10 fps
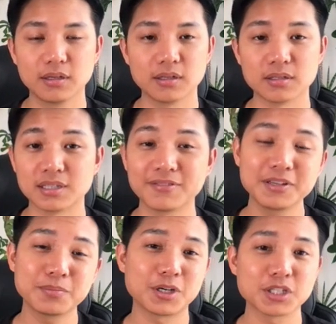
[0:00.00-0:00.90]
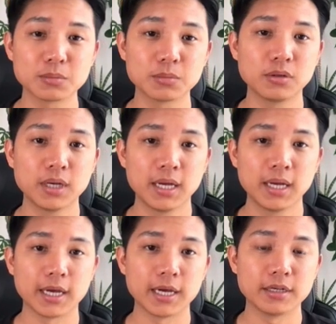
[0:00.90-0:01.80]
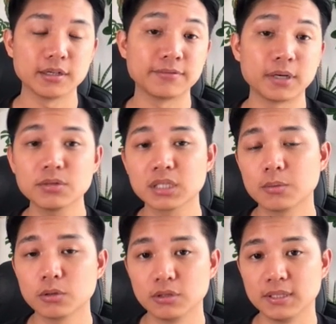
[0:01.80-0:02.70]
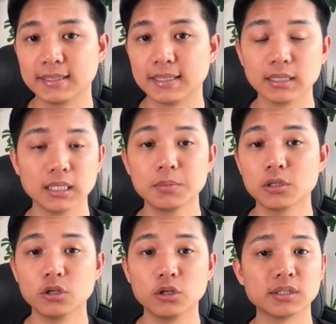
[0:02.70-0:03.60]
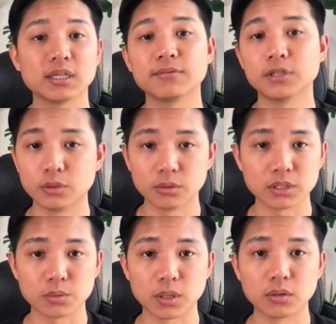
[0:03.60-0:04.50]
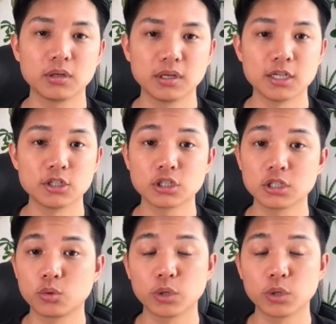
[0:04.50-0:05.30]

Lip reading: it's definitely possible. And if I was able to take that leap, you can definitely do it as well. And just a quick